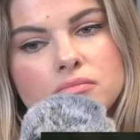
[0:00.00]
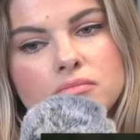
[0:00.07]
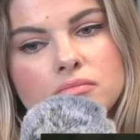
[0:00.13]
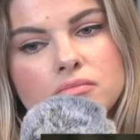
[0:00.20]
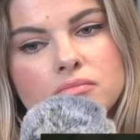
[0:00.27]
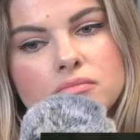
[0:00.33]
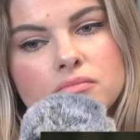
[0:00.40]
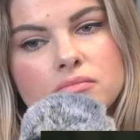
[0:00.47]

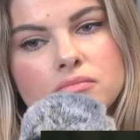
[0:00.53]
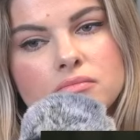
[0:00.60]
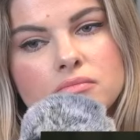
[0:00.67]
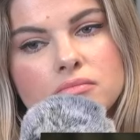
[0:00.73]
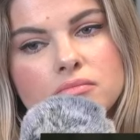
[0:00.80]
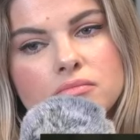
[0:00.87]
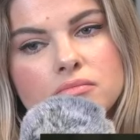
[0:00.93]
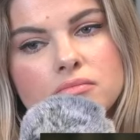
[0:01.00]

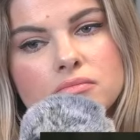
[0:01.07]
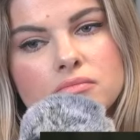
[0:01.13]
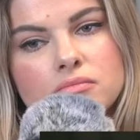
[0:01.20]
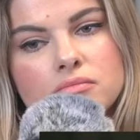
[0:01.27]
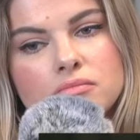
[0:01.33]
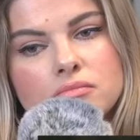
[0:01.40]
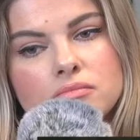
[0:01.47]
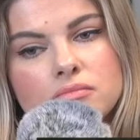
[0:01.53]

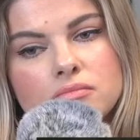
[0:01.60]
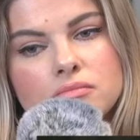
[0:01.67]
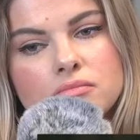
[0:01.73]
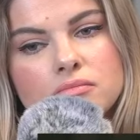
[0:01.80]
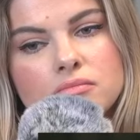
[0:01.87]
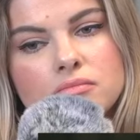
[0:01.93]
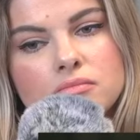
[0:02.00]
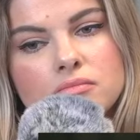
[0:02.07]

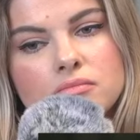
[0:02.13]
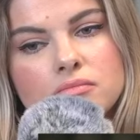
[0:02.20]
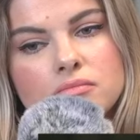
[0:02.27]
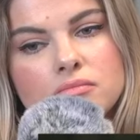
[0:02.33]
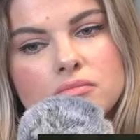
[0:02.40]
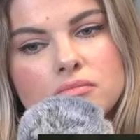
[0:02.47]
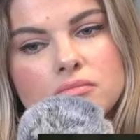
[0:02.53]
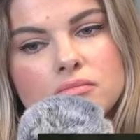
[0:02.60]

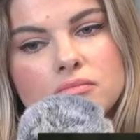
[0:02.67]
No words are spoken by the person on screen.